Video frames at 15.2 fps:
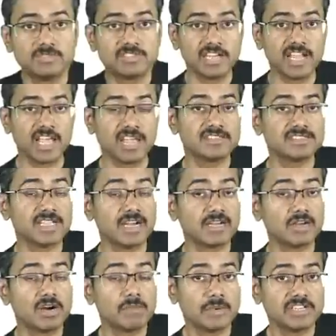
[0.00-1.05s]
I'm sitting. Is
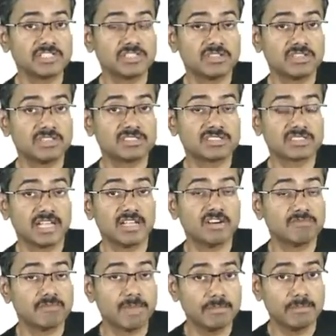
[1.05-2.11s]
that not pressure on the skin
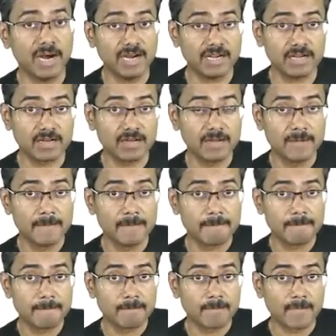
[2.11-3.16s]
of my butt?
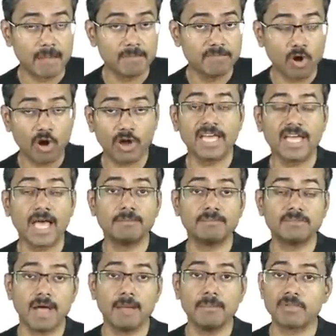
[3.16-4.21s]
I'm walking,
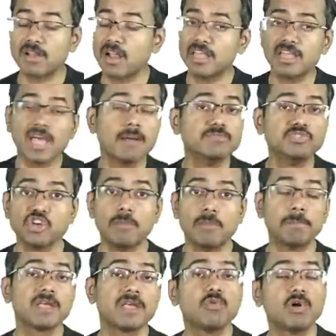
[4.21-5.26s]
I'm, I'm running, I'm
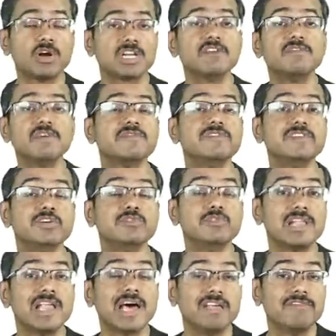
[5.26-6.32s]
jumping, whatever we do
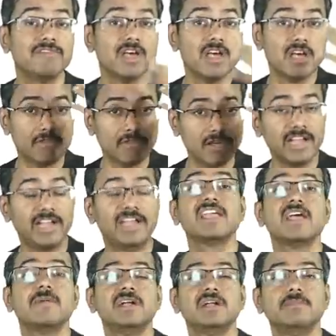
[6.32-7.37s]
in life, we're
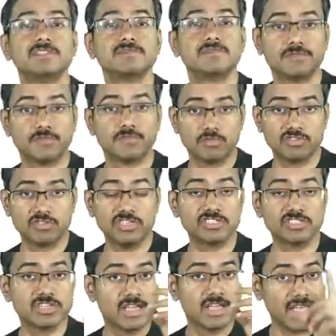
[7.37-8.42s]
hitting epidermis with
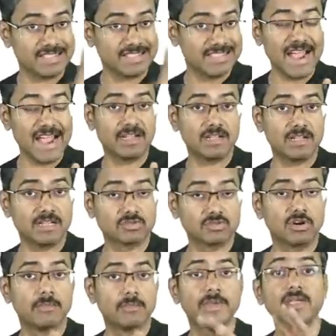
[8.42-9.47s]
forces, and that is
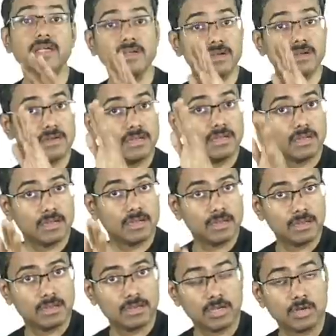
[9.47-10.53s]
going to be
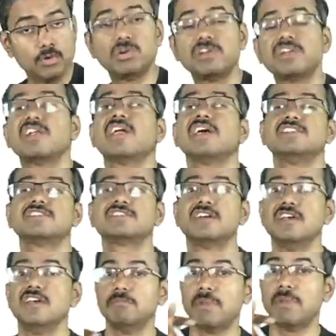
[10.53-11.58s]
neutralized
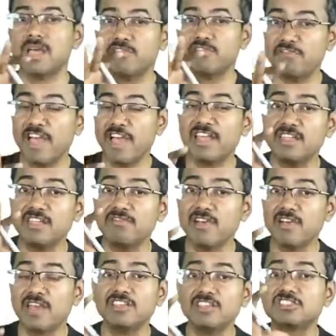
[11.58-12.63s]
by a very,
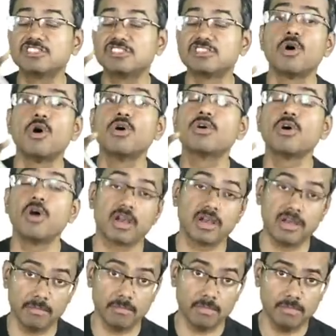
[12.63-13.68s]
very strong
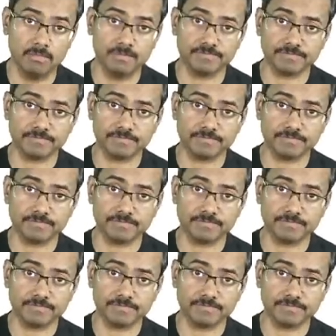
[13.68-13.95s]
corneum.